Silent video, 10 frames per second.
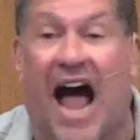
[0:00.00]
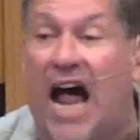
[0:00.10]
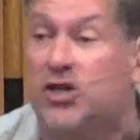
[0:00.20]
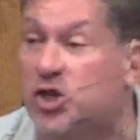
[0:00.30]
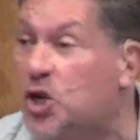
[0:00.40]
I
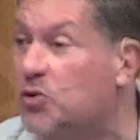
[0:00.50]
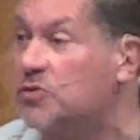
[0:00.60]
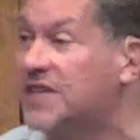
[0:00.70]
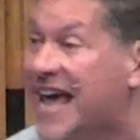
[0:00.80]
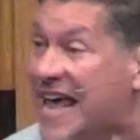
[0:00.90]

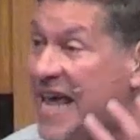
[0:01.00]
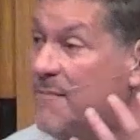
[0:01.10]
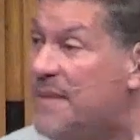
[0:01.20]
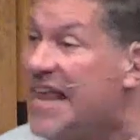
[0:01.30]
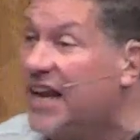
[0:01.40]
choose.
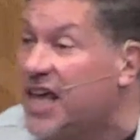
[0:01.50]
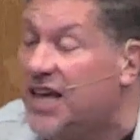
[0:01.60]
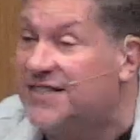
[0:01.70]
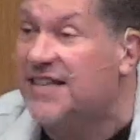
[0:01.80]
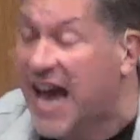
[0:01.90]
Immediately, he
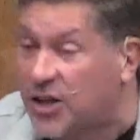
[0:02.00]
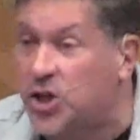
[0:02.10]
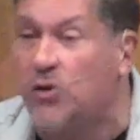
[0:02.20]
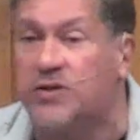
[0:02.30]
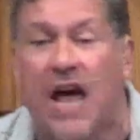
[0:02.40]
says, I
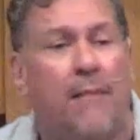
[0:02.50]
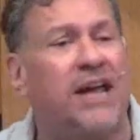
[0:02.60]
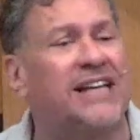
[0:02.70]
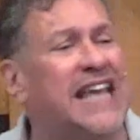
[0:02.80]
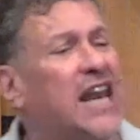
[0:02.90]
choose.
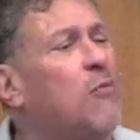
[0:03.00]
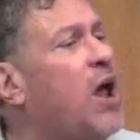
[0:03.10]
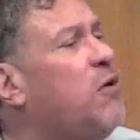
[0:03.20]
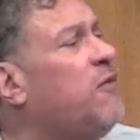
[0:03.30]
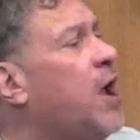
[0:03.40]
Because
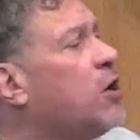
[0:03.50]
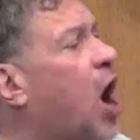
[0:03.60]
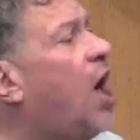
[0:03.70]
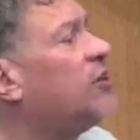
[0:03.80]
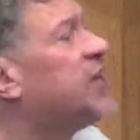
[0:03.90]
anyone who
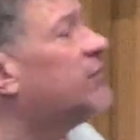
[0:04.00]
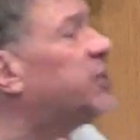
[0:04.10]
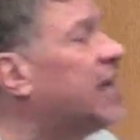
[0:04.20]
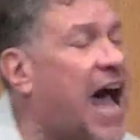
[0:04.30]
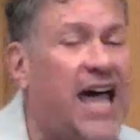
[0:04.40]
calls out to
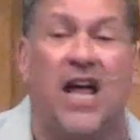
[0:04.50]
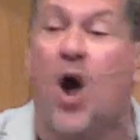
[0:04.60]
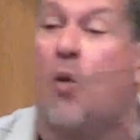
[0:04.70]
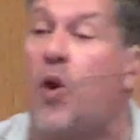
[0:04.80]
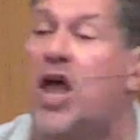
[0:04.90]
God
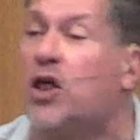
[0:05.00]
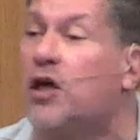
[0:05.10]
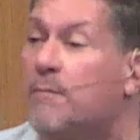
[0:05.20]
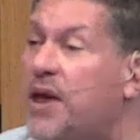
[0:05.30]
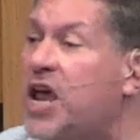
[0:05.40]
will
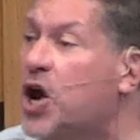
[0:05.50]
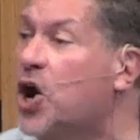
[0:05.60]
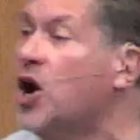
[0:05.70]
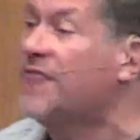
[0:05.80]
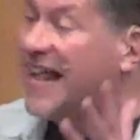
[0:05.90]
be
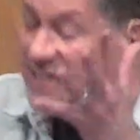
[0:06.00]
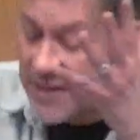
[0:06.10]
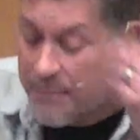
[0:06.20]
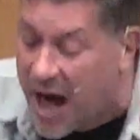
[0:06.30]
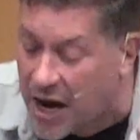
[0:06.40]
heard. That's
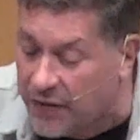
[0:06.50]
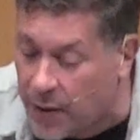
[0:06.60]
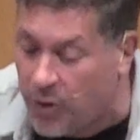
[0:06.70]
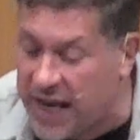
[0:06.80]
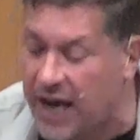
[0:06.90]
the model that
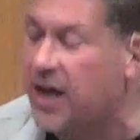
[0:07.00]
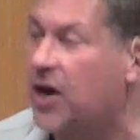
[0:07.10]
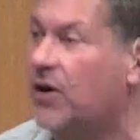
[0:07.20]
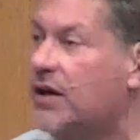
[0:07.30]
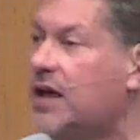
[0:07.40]
we're getting
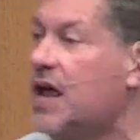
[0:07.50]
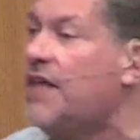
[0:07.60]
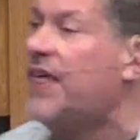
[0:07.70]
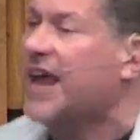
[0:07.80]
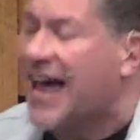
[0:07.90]
here.
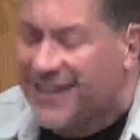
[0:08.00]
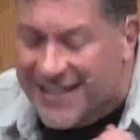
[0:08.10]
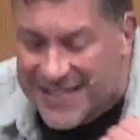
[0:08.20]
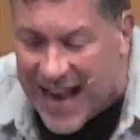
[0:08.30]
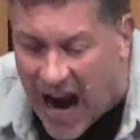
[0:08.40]
That God
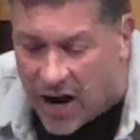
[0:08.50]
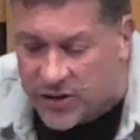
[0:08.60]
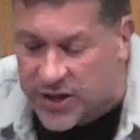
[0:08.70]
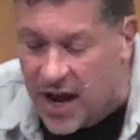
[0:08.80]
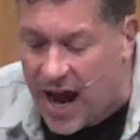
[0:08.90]

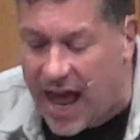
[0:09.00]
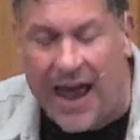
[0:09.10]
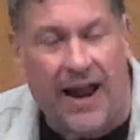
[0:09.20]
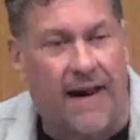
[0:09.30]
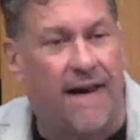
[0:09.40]
desires
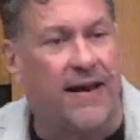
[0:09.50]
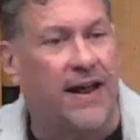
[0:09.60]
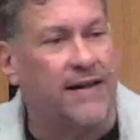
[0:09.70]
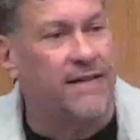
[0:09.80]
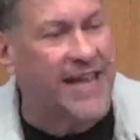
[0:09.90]

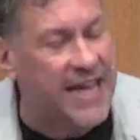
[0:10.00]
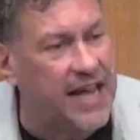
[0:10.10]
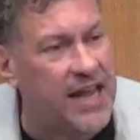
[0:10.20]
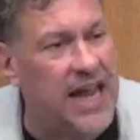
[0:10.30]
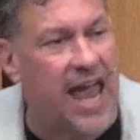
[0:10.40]

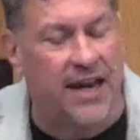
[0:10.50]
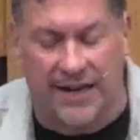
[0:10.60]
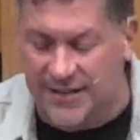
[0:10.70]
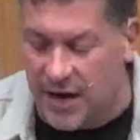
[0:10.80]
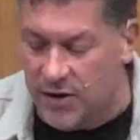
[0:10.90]
healing and he
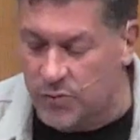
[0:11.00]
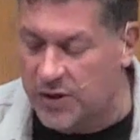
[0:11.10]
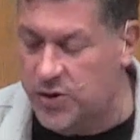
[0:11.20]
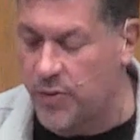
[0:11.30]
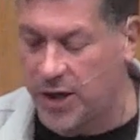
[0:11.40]
desires
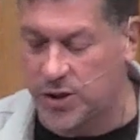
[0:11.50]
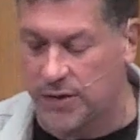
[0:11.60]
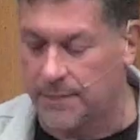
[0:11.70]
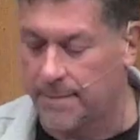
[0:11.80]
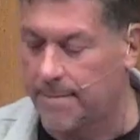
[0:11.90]
restoration.
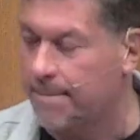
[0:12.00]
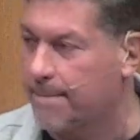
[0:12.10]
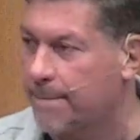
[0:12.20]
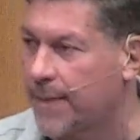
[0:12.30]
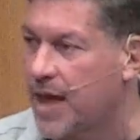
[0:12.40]

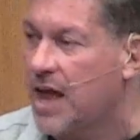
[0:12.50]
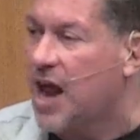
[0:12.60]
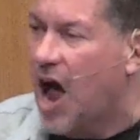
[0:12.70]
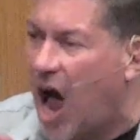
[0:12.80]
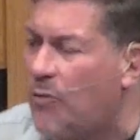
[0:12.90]

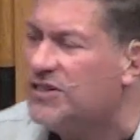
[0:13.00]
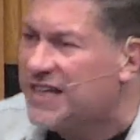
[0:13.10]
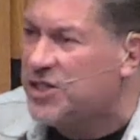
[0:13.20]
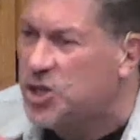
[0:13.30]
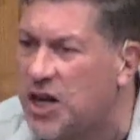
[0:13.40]
Now, how is it
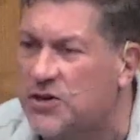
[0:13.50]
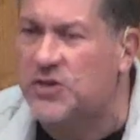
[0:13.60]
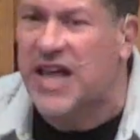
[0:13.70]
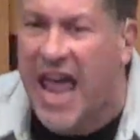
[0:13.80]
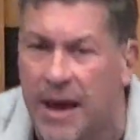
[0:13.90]

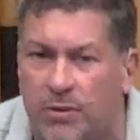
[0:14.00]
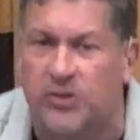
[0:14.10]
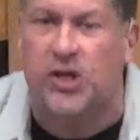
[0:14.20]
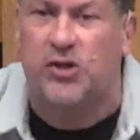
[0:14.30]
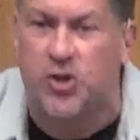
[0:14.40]
Jesus able
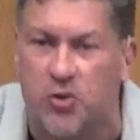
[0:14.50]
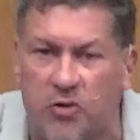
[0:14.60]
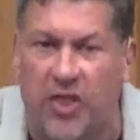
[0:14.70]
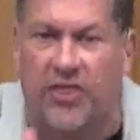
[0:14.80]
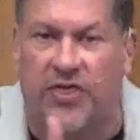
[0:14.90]
to
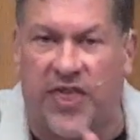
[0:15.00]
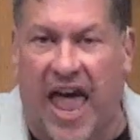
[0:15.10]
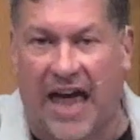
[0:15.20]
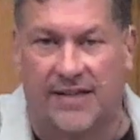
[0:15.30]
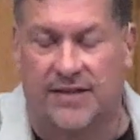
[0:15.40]
do
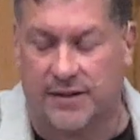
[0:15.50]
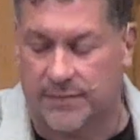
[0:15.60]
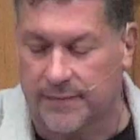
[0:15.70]
that?